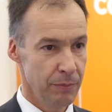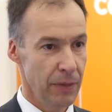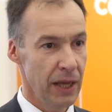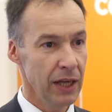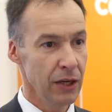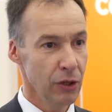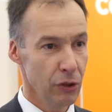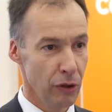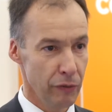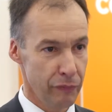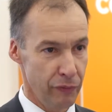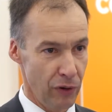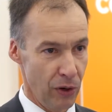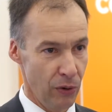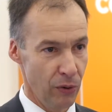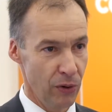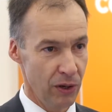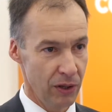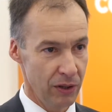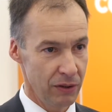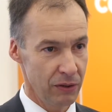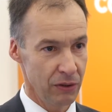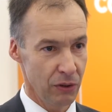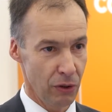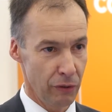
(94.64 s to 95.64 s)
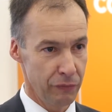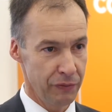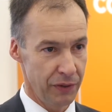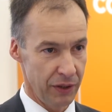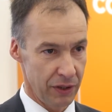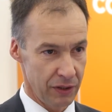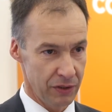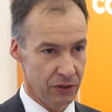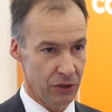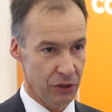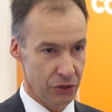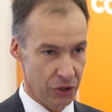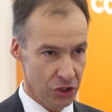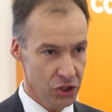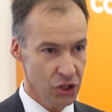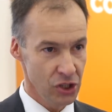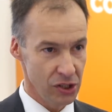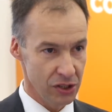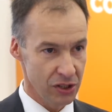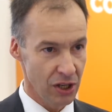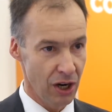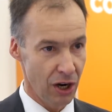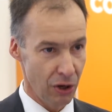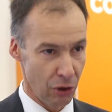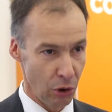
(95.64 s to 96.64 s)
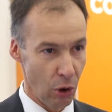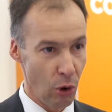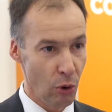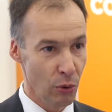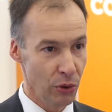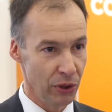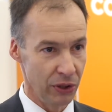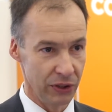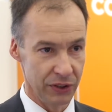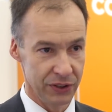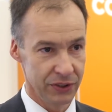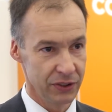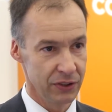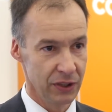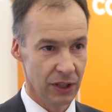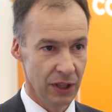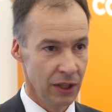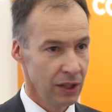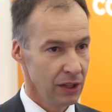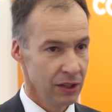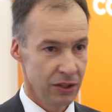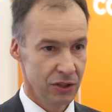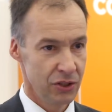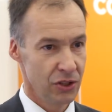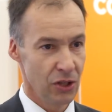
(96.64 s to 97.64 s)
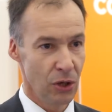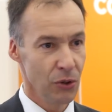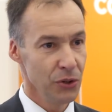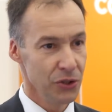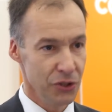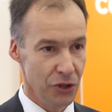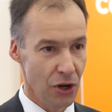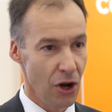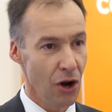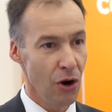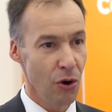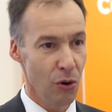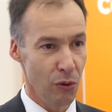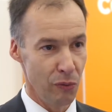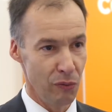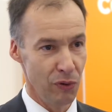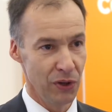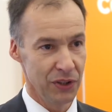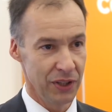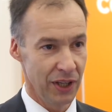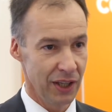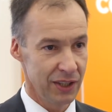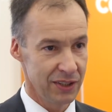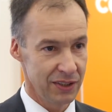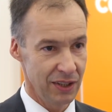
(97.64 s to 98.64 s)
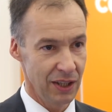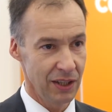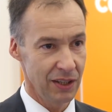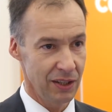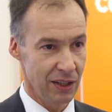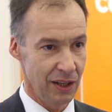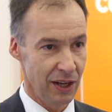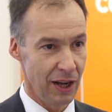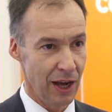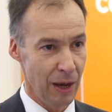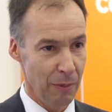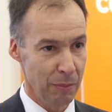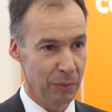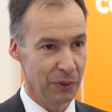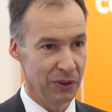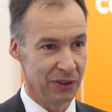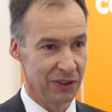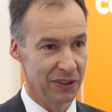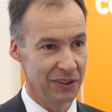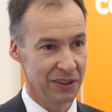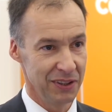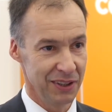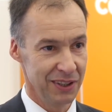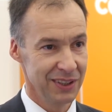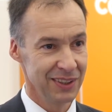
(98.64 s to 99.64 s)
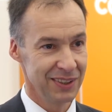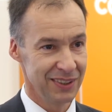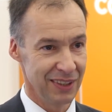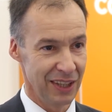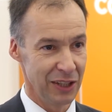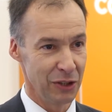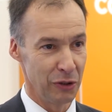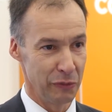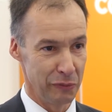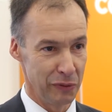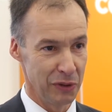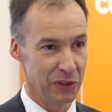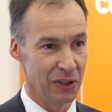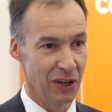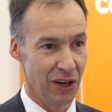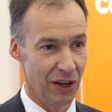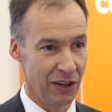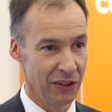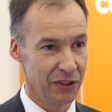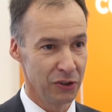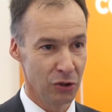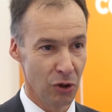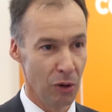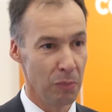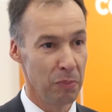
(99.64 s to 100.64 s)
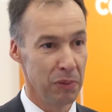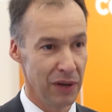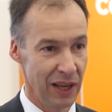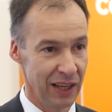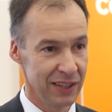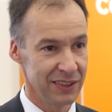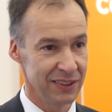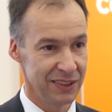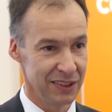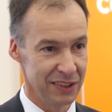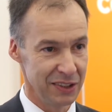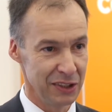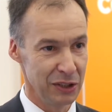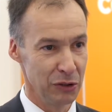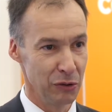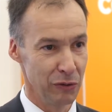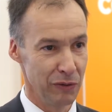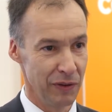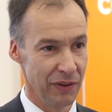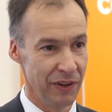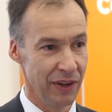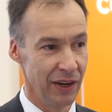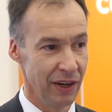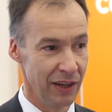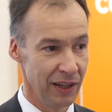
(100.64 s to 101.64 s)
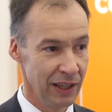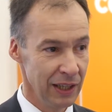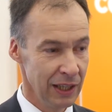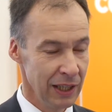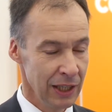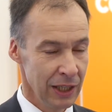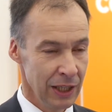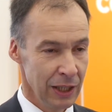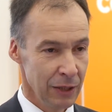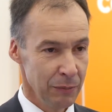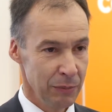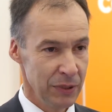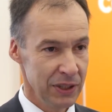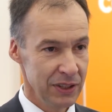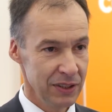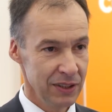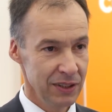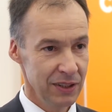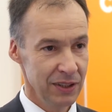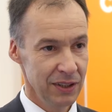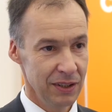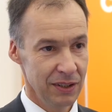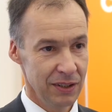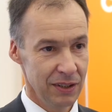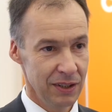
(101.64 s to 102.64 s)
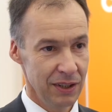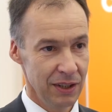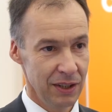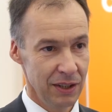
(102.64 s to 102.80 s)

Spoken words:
many of the traditional car owners don't know what exactly happened inside of a car, the complexity over there. But the